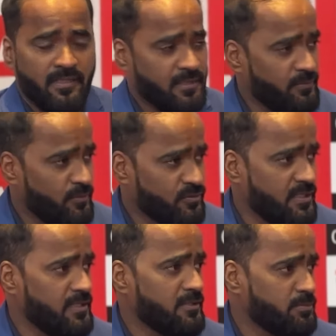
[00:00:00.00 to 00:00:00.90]
interview
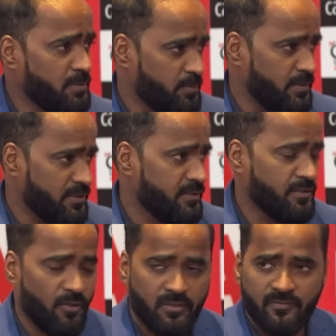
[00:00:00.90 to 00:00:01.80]
skills, preparations
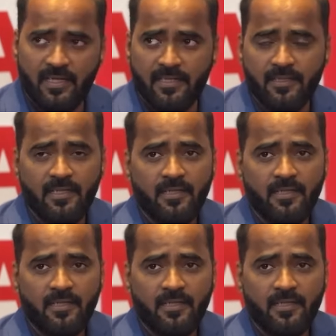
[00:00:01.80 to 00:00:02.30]
and all of that.